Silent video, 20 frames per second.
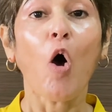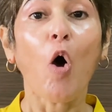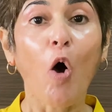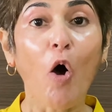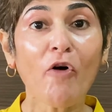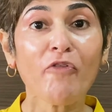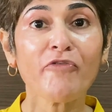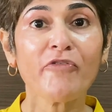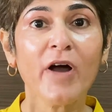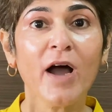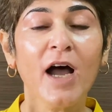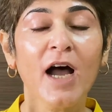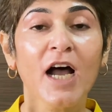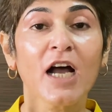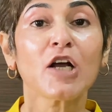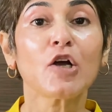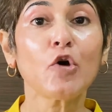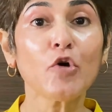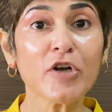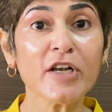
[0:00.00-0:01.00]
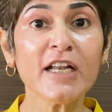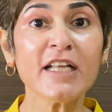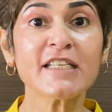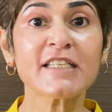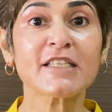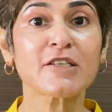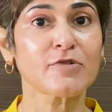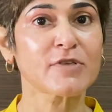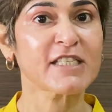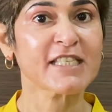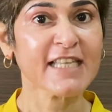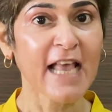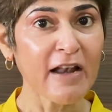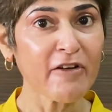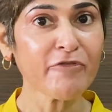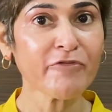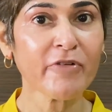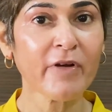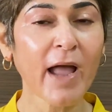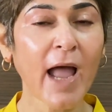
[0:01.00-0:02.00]
of goodness to
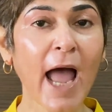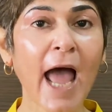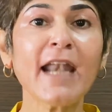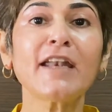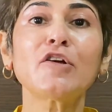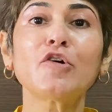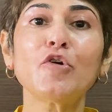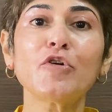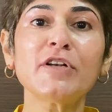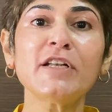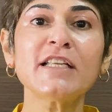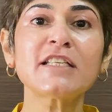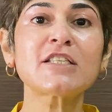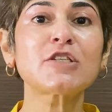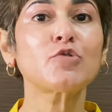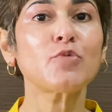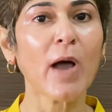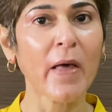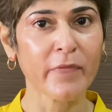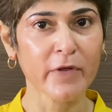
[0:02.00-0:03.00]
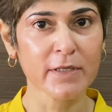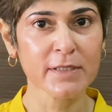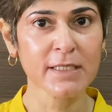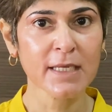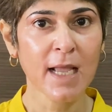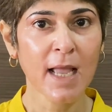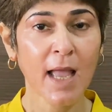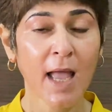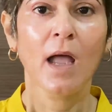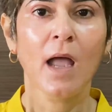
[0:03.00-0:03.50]
self and goodness to others.